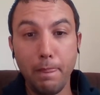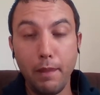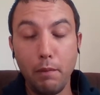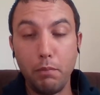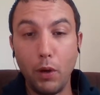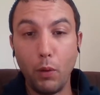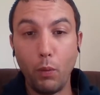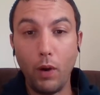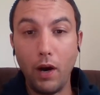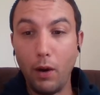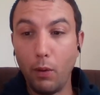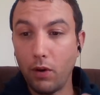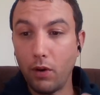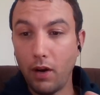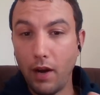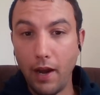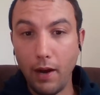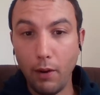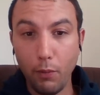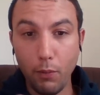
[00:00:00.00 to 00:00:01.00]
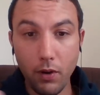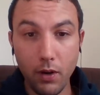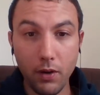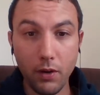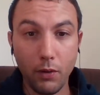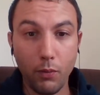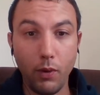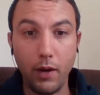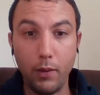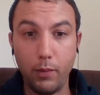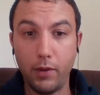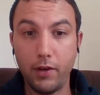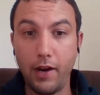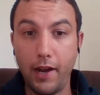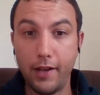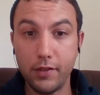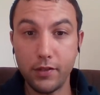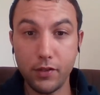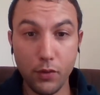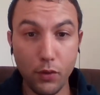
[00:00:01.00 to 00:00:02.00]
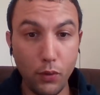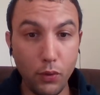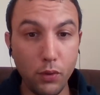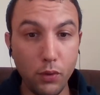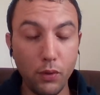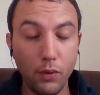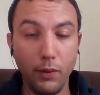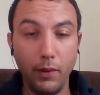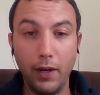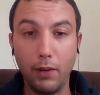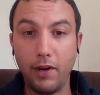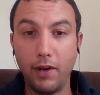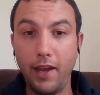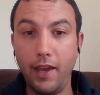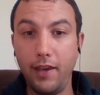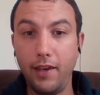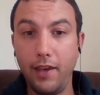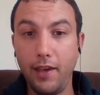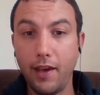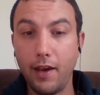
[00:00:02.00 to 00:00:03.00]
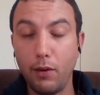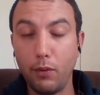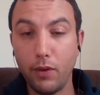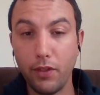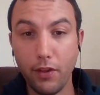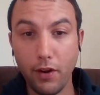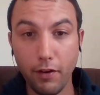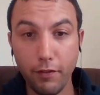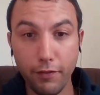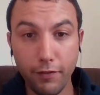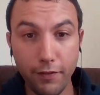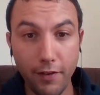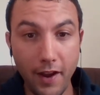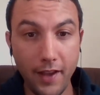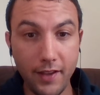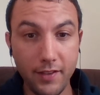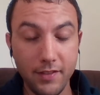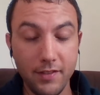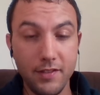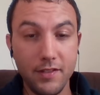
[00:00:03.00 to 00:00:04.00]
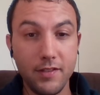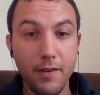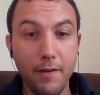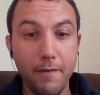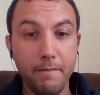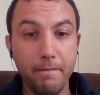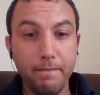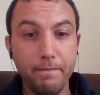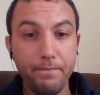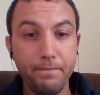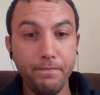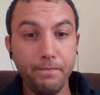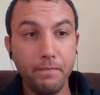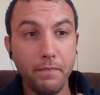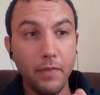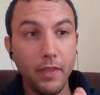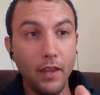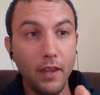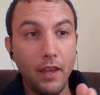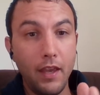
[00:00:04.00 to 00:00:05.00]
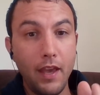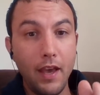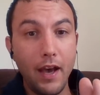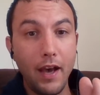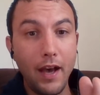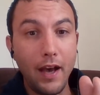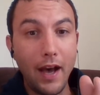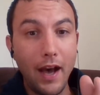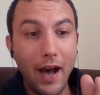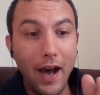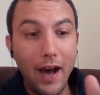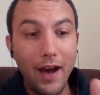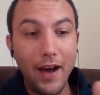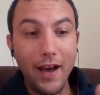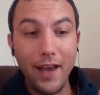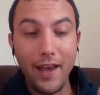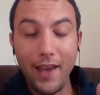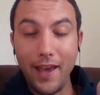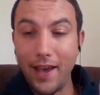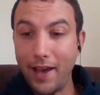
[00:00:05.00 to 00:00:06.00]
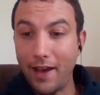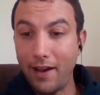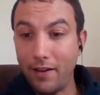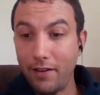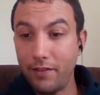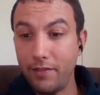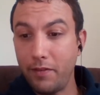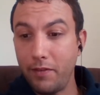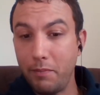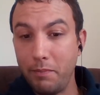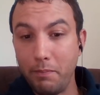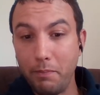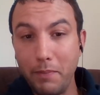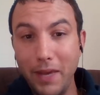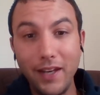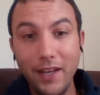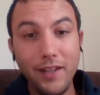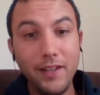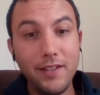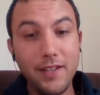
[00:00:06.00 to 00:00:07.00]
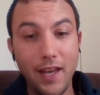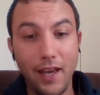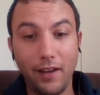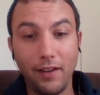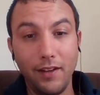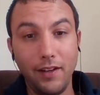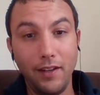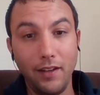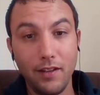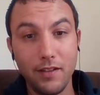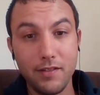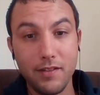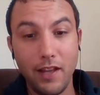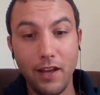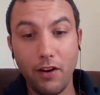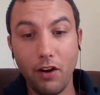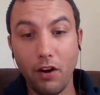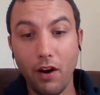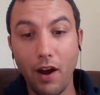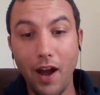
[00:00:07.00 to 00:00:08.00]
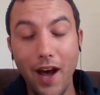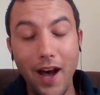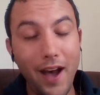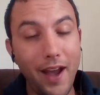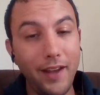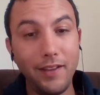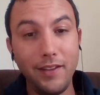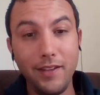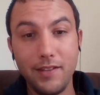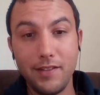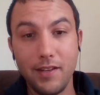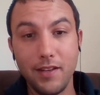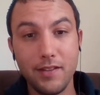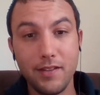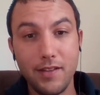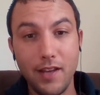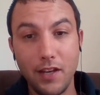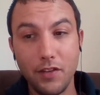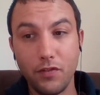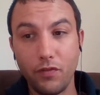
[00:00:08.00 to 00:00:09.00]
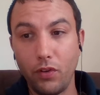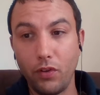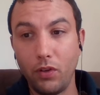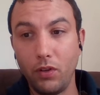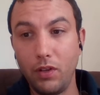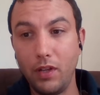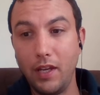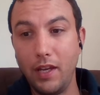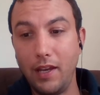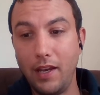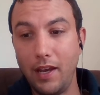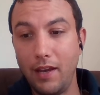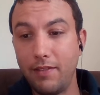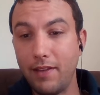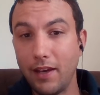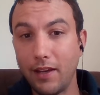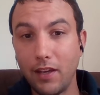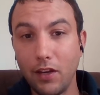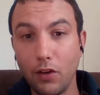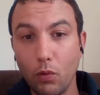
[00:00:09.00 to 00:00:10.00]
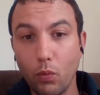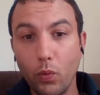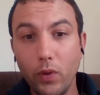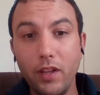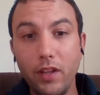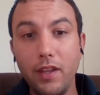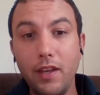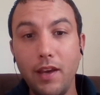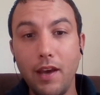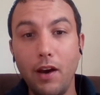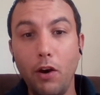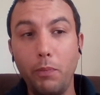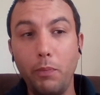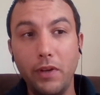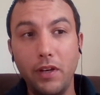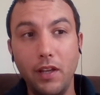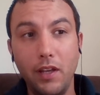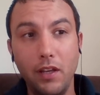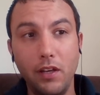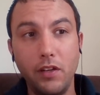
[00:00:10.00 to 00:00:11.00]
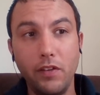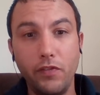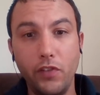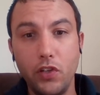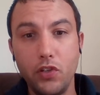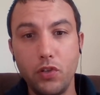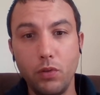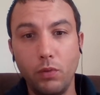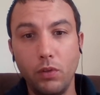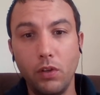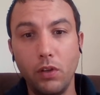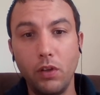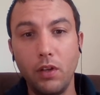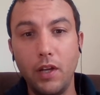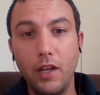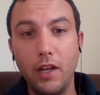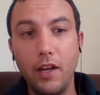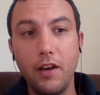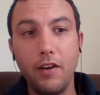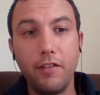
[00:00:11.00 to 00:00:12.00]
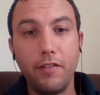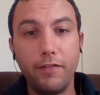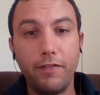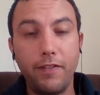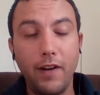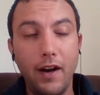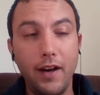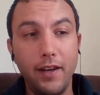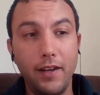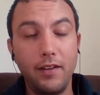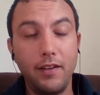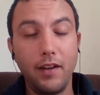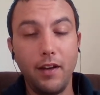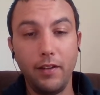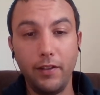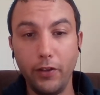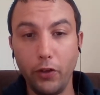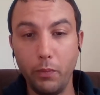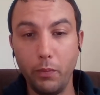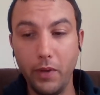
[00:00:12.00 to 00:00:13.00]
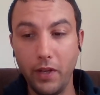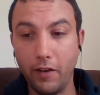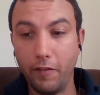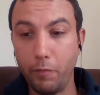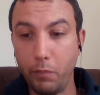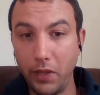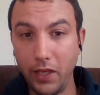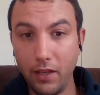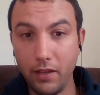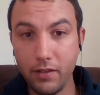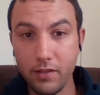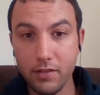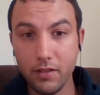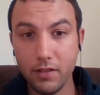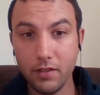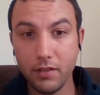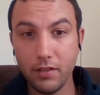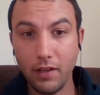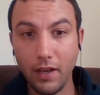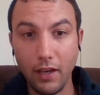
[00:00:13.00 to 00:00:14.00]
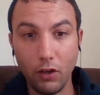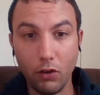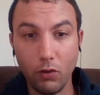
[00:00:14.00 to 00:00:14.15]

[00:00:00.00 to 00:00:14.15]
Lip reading: But while we're at work, while we're at school, while we're hanging out with our friends, I have many techniques that are highly successful and that can really help an individual find a little bit of peace and